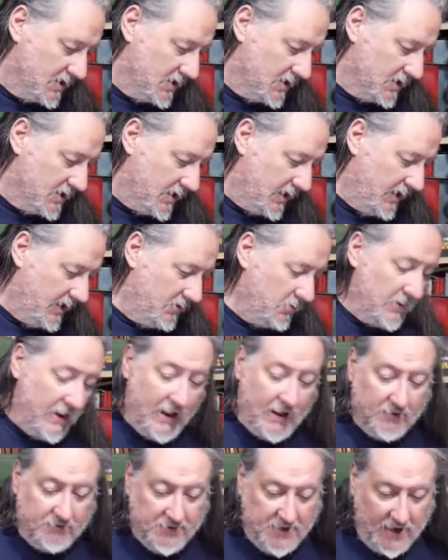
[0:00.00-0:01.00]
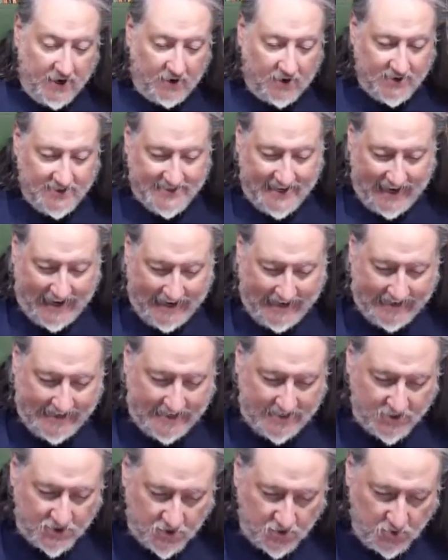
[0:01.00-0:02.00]
And we have Gary's
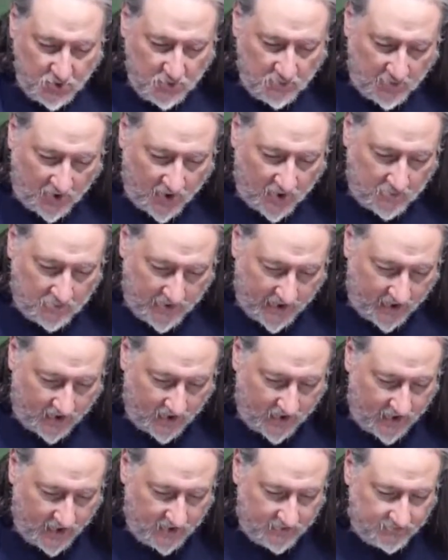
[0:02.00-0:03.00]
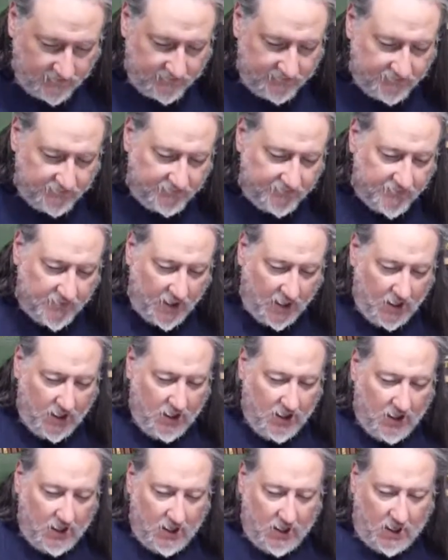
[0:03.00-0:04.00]
82 Barbarian.
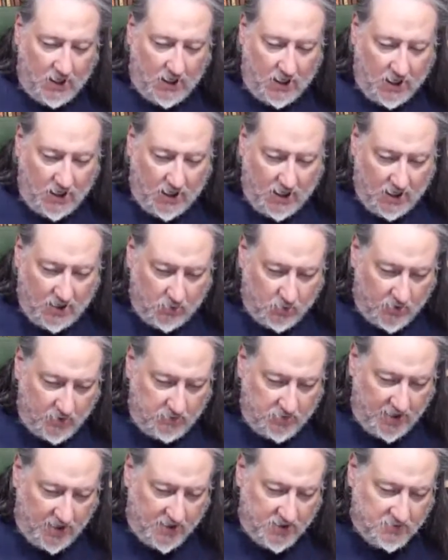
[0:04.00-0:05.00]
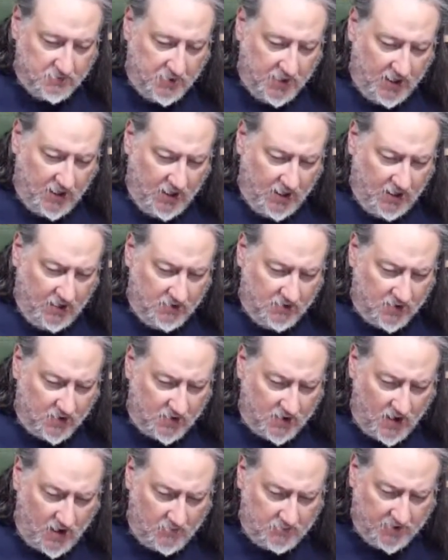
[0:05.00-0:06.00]
Re-PHB. The
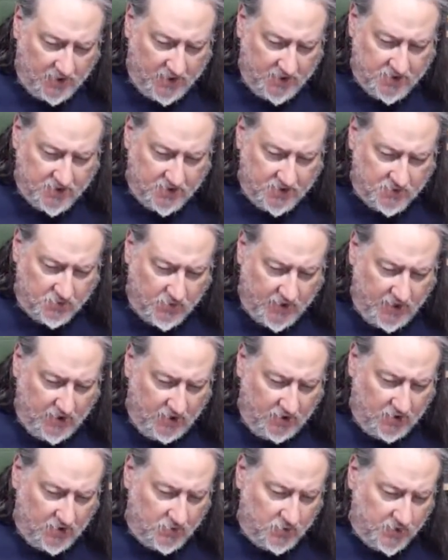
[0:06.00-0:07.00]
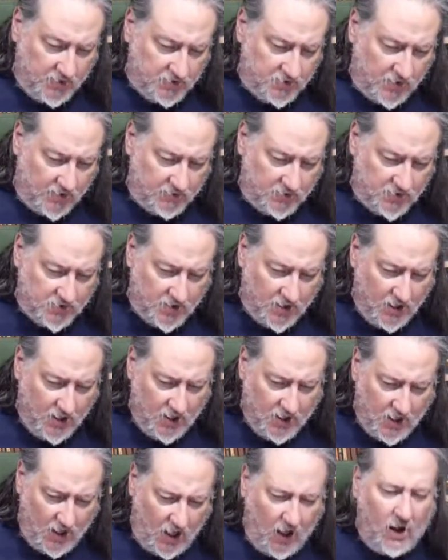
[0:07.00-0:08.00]
compilation is real. A real Trevor.
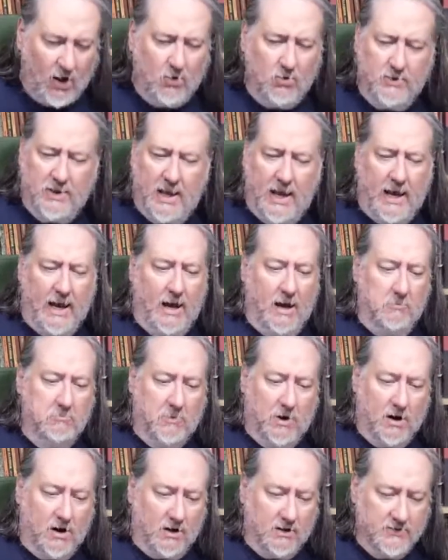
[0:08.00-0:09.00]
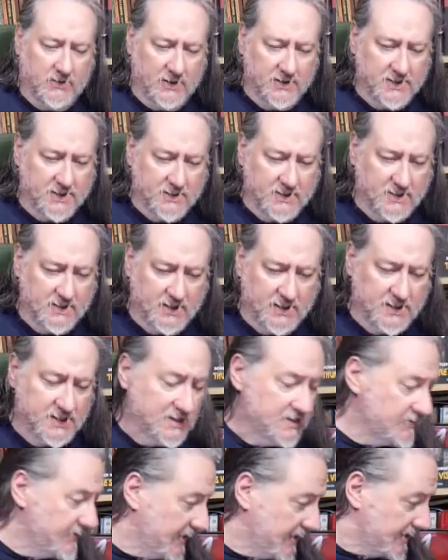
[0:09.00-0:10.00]
Oh yeah, Mark. This
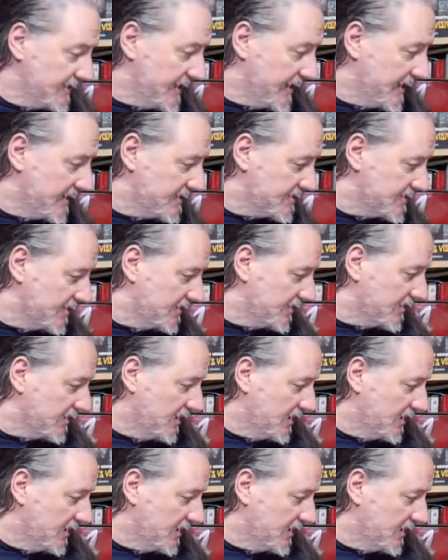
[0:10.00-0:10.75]
is fantastic.